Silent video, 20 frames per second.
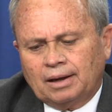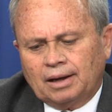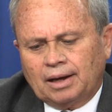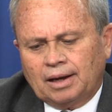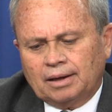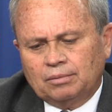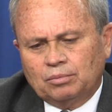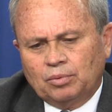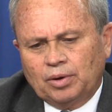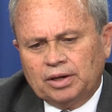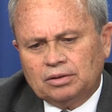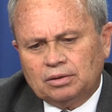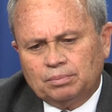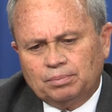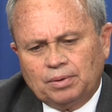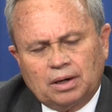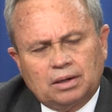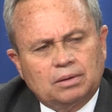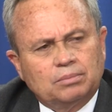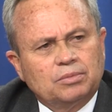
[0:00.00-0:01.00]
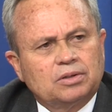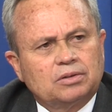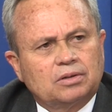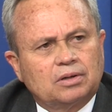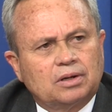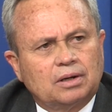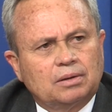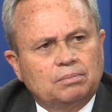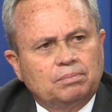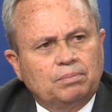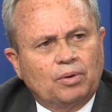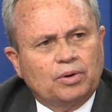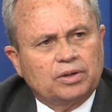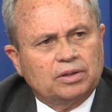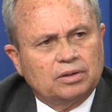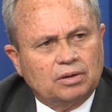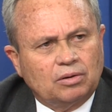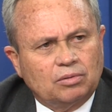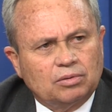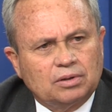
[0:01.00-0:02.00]
I went to Parliament and I
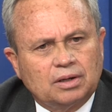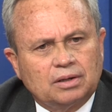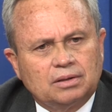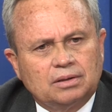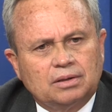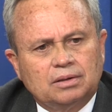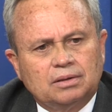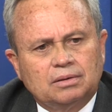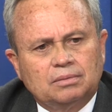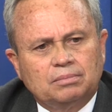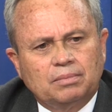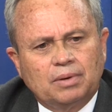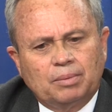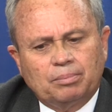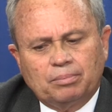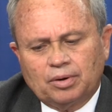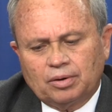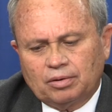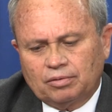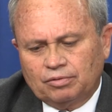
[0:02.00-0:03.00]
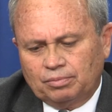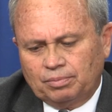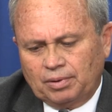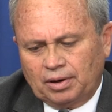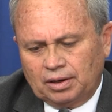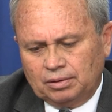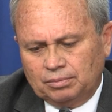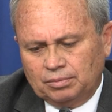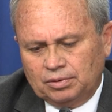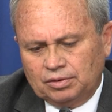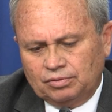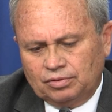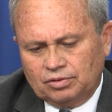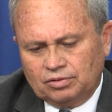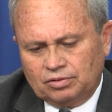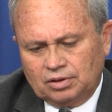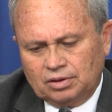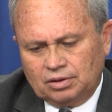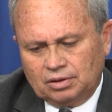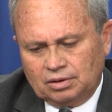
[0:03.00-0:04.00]
pointed out that the member of Parliament for
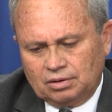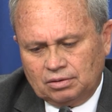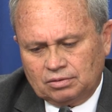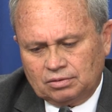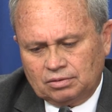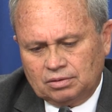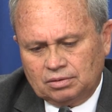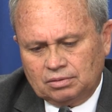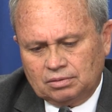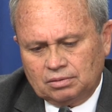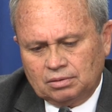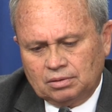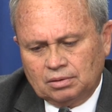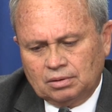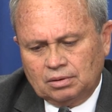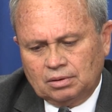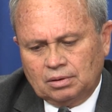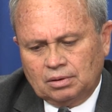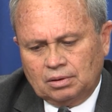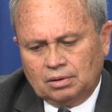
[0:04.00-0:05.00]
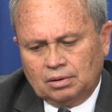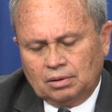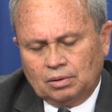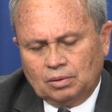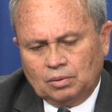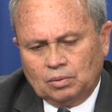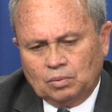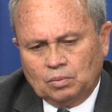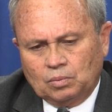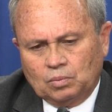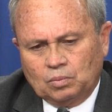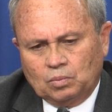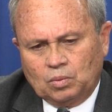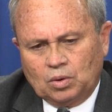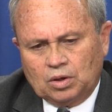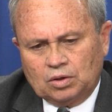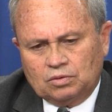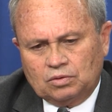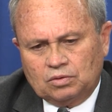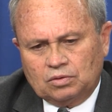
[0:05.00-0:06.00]
Saint Augustine
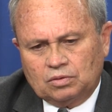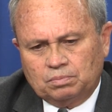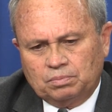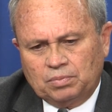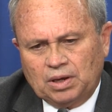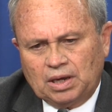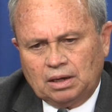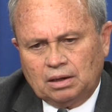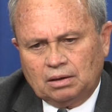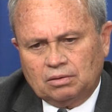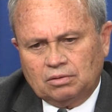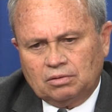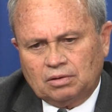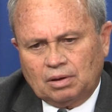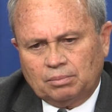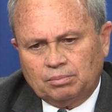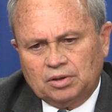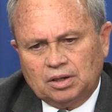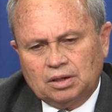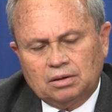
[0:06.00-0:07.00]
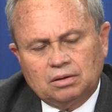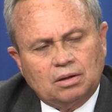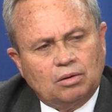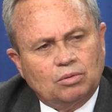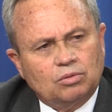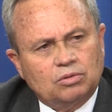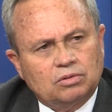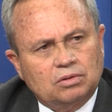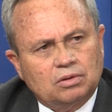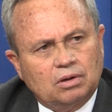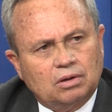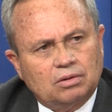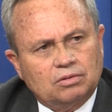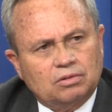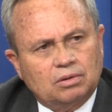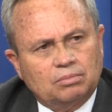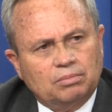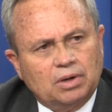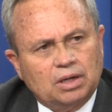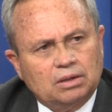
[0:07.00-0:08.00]
was paying seventeen thousand dollars
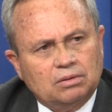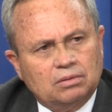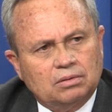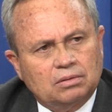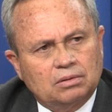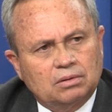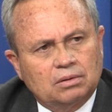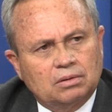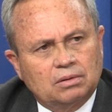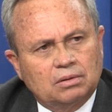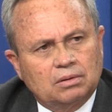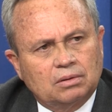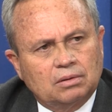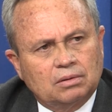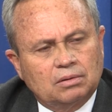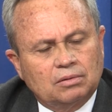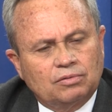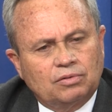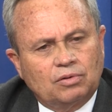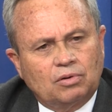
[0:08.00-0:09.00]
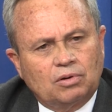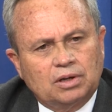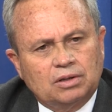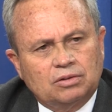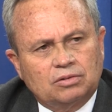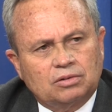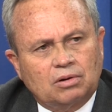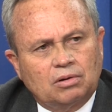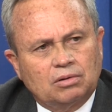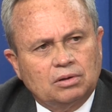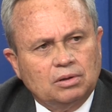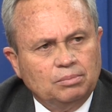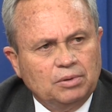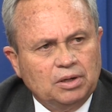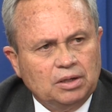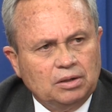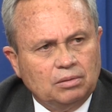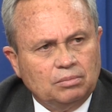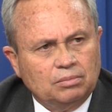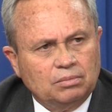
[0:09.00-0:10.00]
a month for his
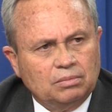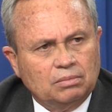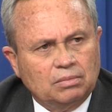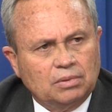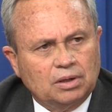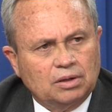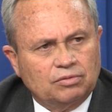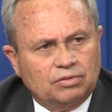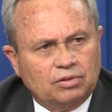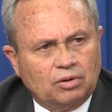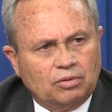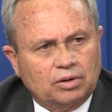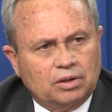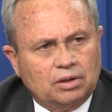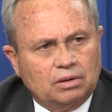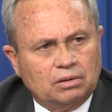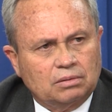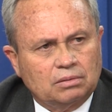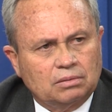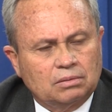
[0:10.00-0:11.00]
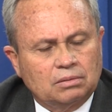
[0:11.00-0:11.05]
condominium in Florida,